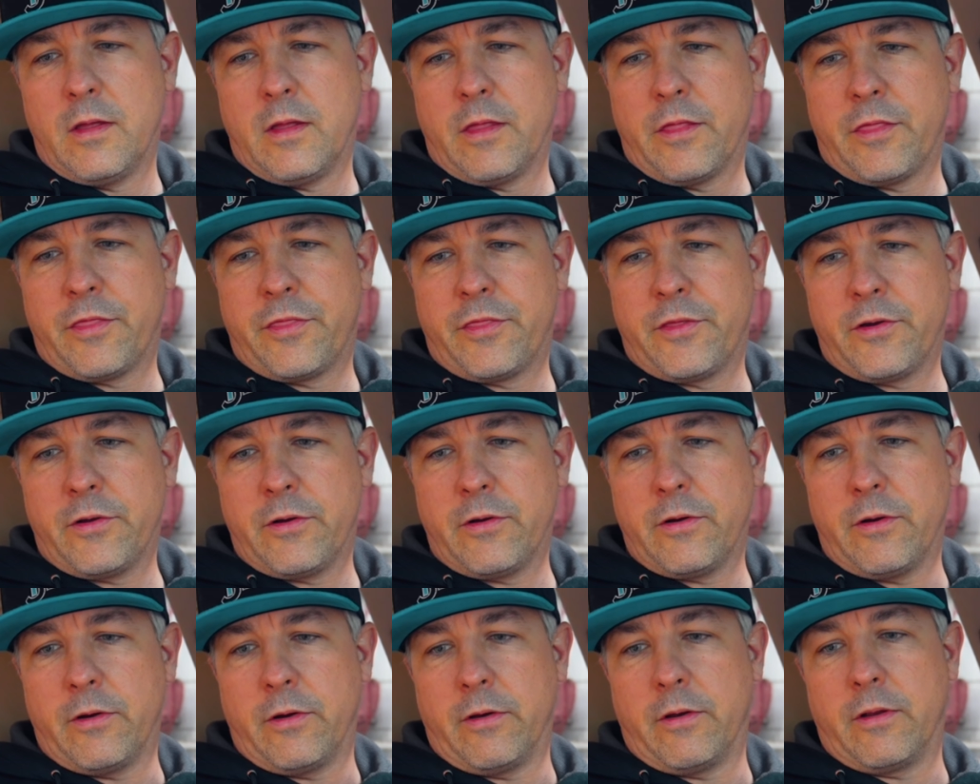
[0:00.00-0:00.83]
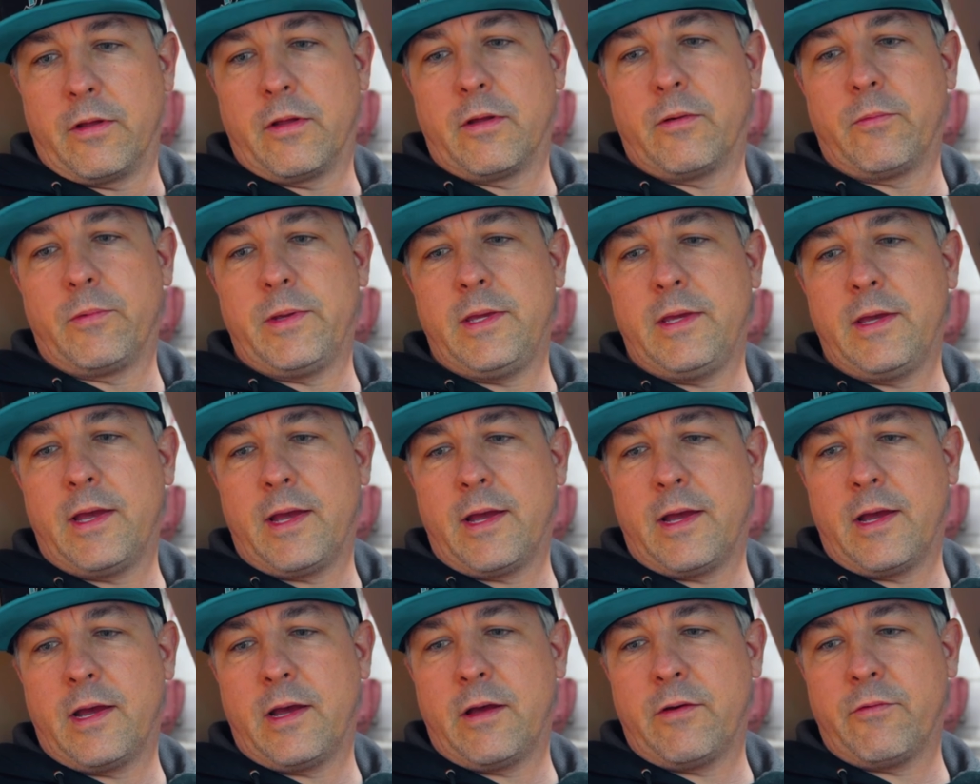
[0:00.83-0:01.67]
Third, we
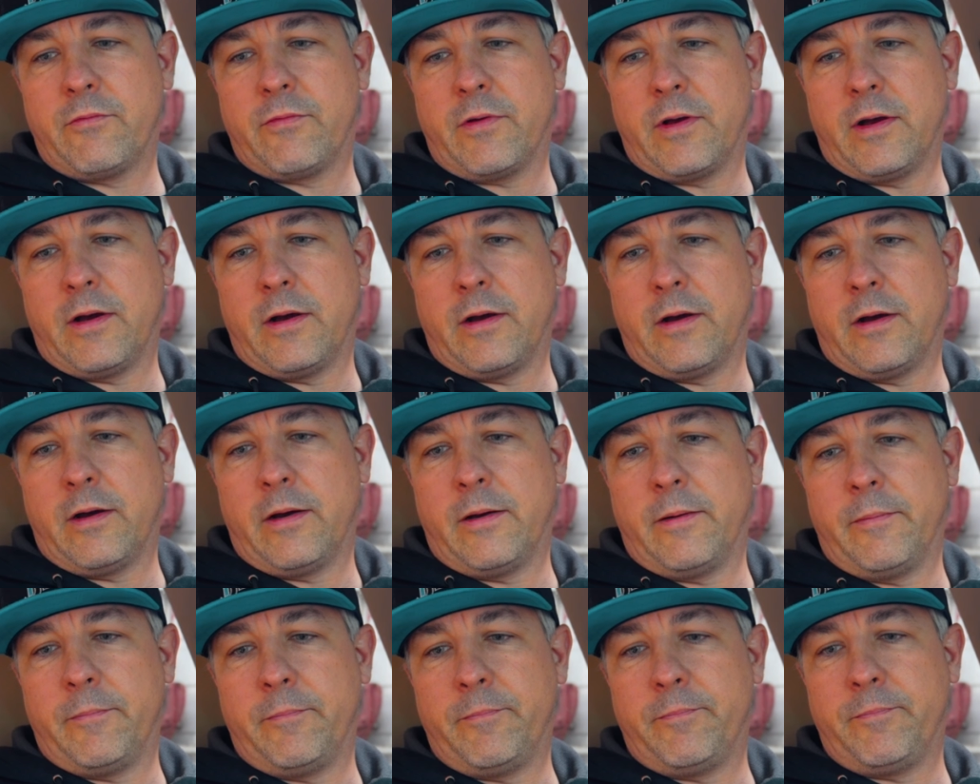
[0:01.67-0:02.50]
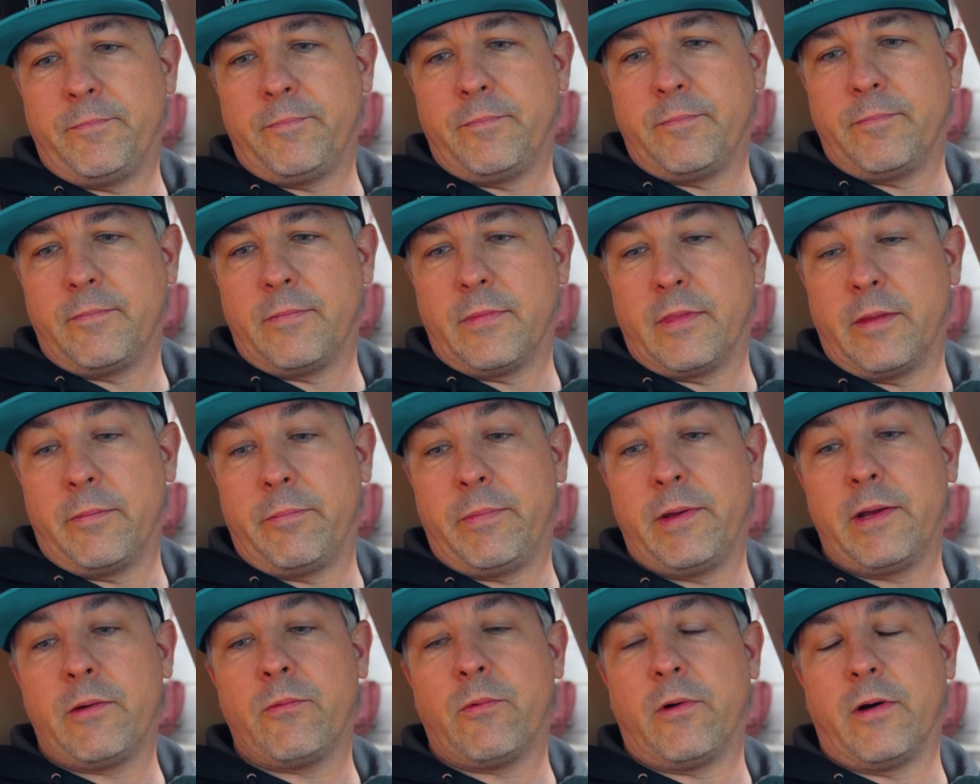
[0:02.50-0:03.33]
have the
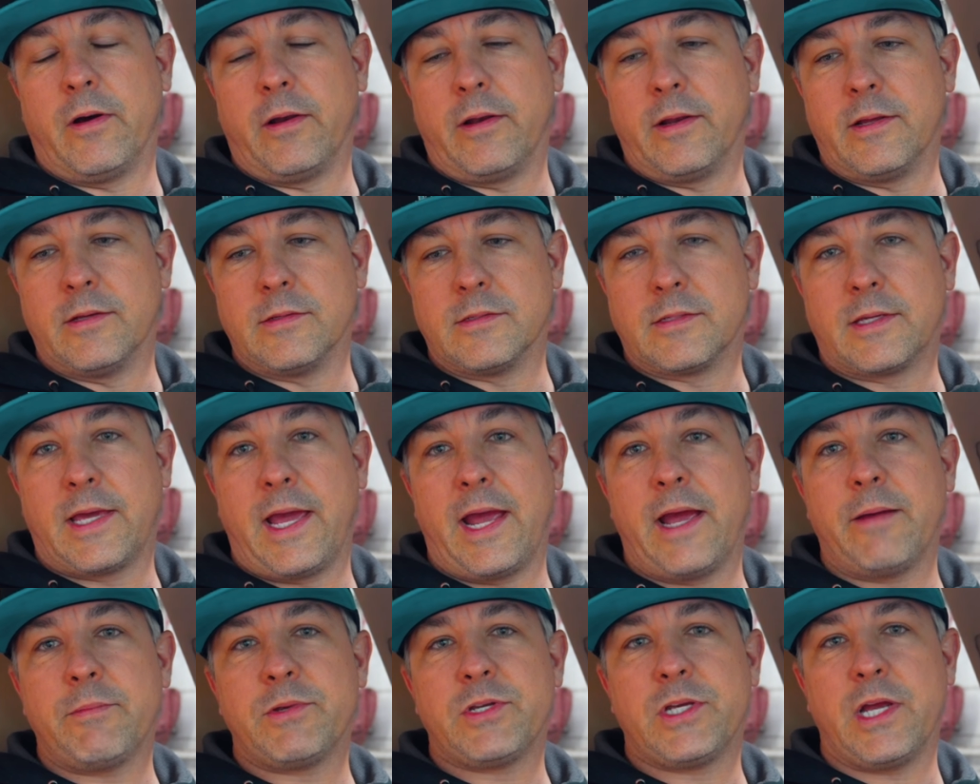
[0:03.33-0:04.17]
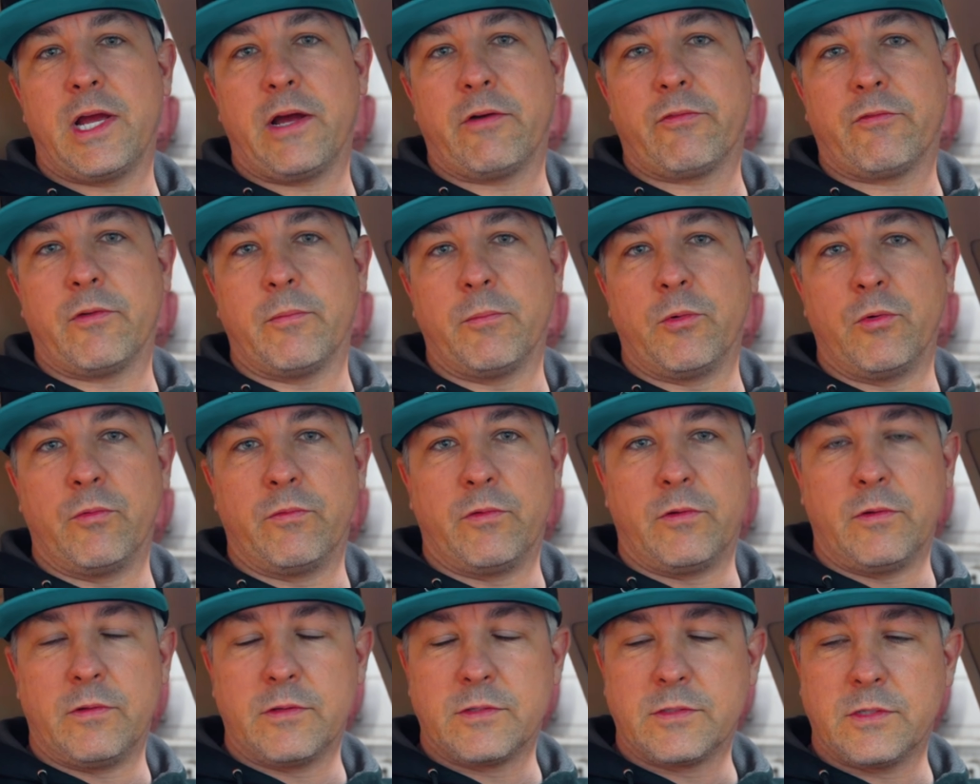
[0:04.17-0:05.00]
big one is camshaft
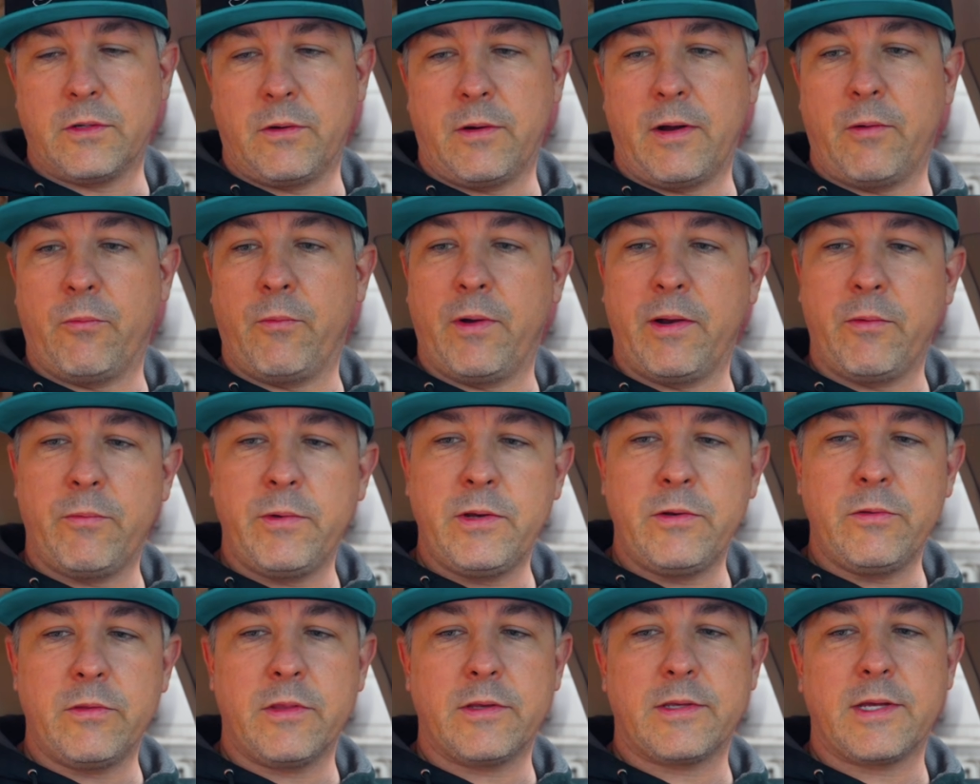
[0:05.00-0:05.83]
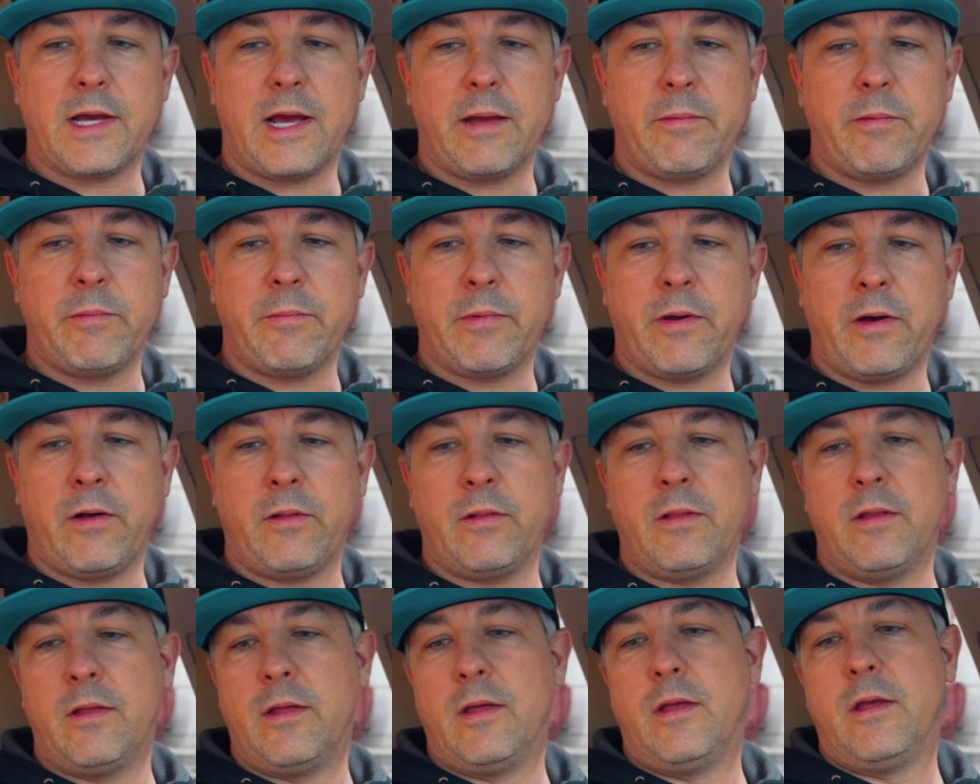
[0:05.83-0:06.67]
removal. So when we do the timing
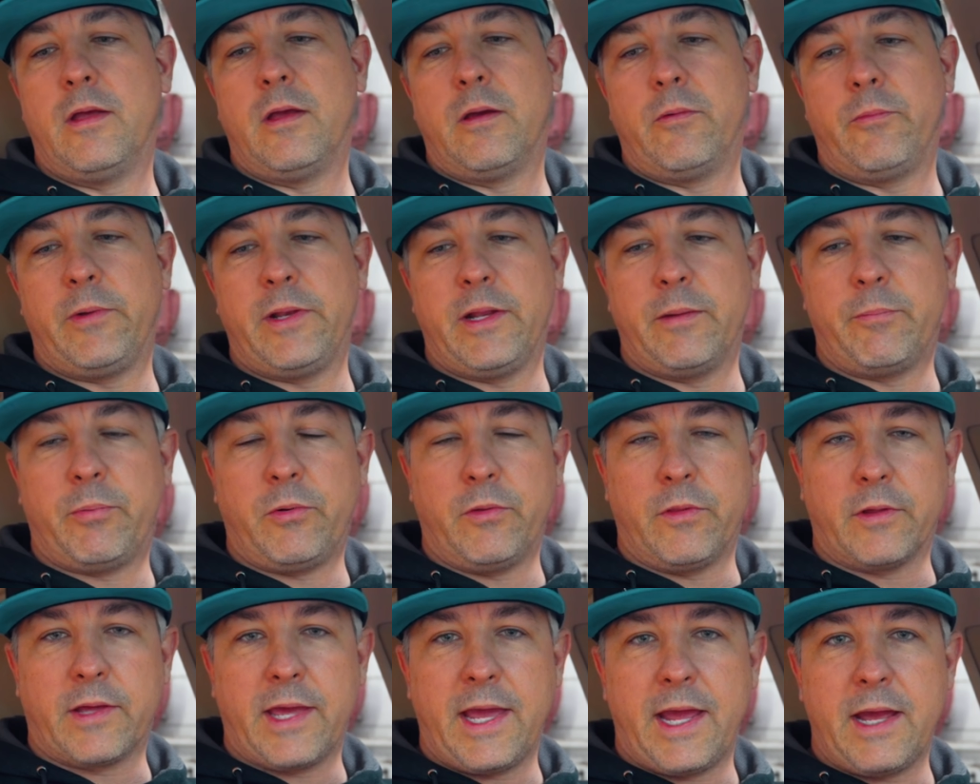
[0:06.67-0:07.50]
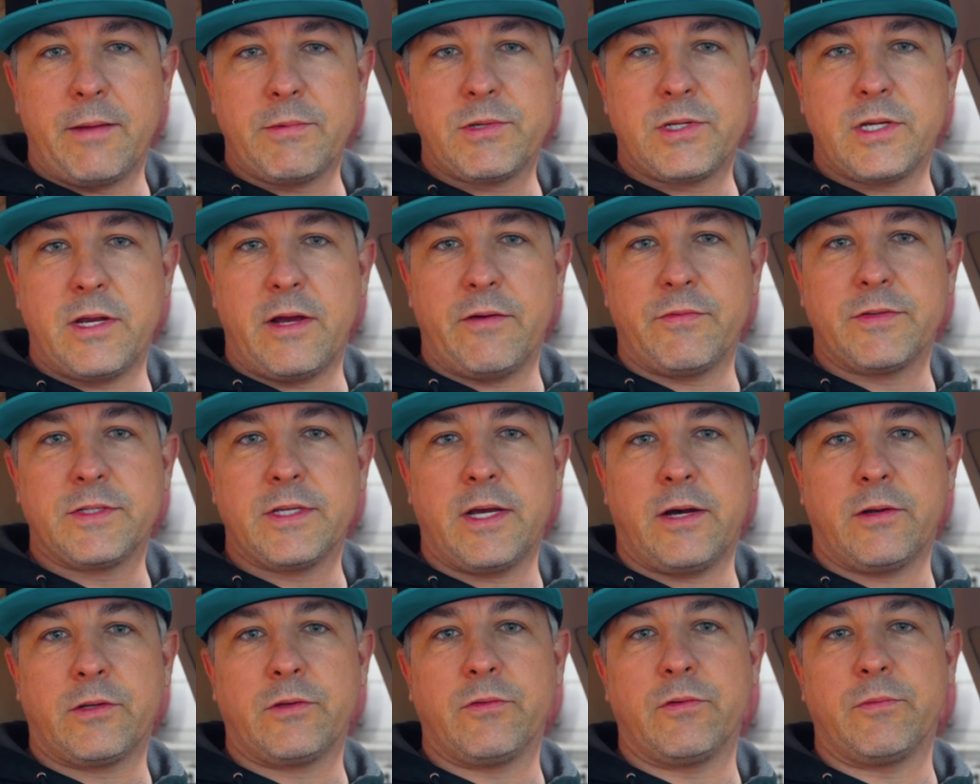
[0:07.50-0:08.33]
belt, we need to pull the camshafts
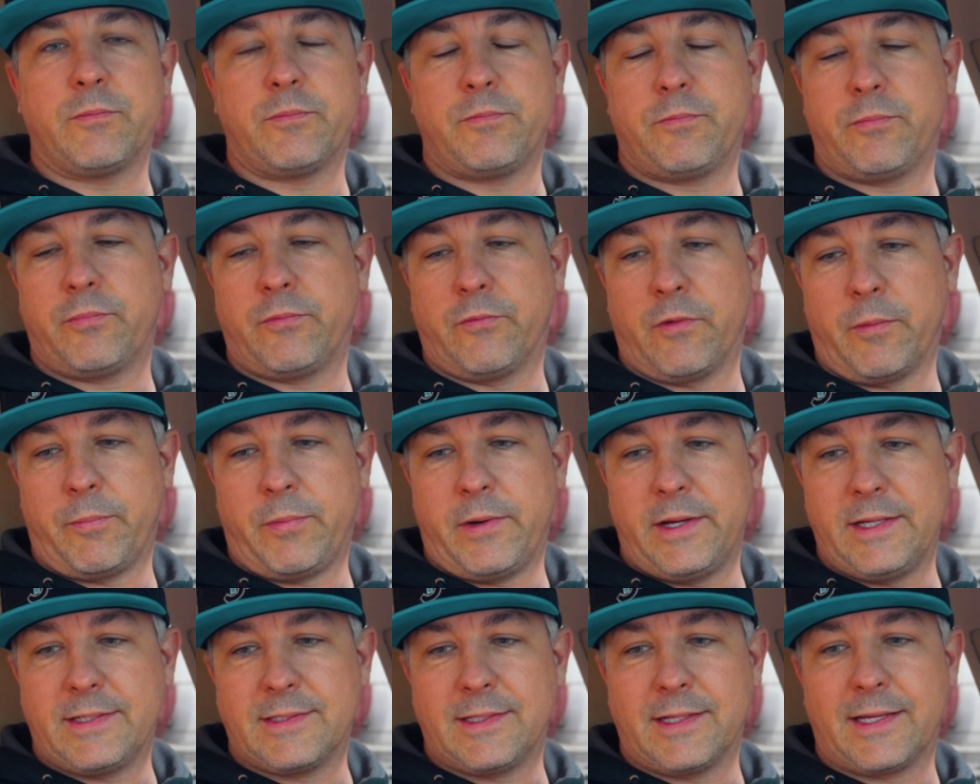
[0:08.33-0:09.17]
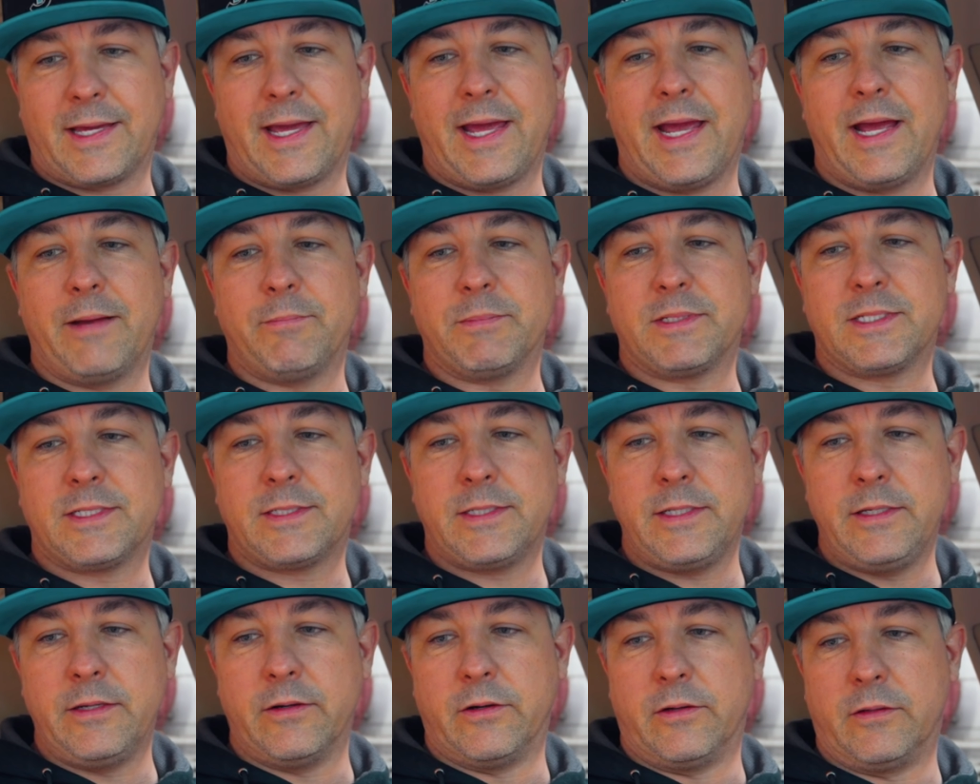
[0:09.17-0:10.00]
out to replace the cam
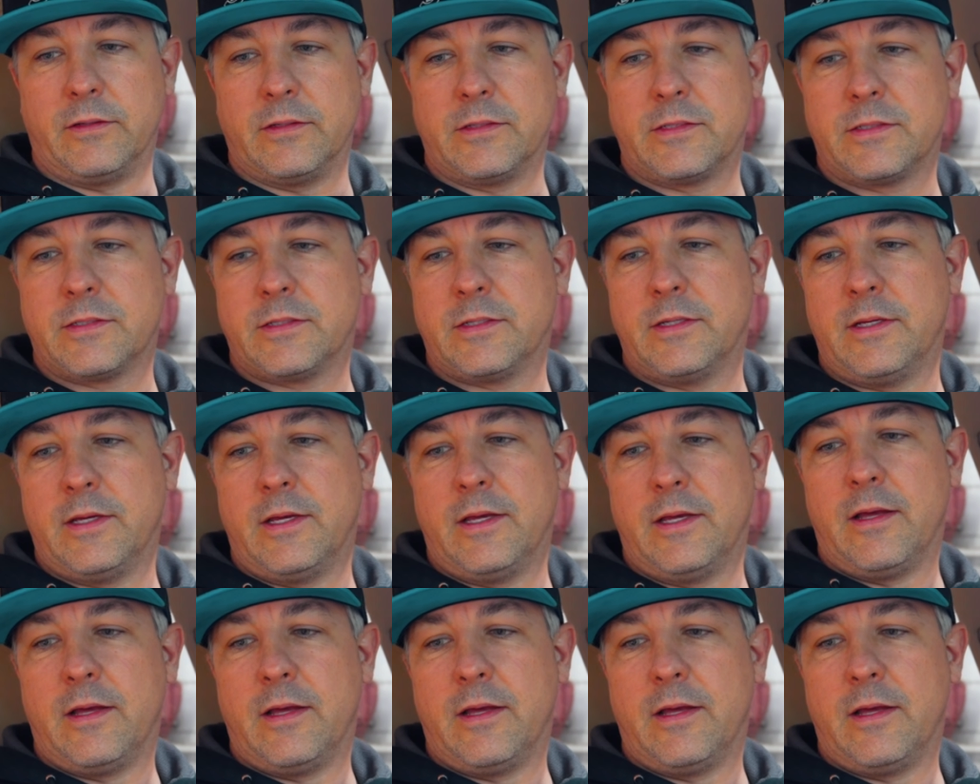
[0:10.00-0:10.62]
seals.